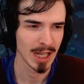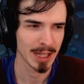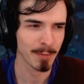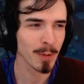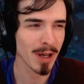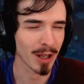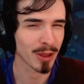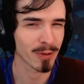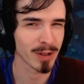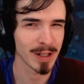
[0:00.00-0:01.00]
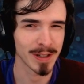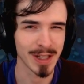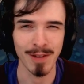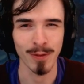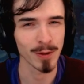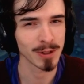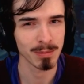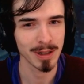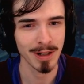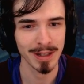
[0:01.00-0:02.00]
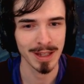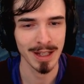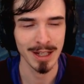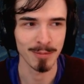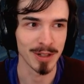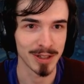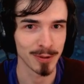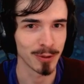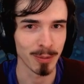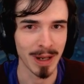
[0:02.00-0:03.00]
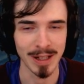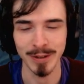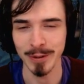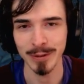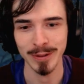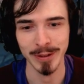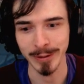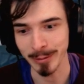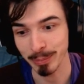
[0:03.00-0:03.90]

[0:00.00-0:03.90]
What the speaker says: Then we went like 3 and 7 or something like that, and we still got Plat 2, so...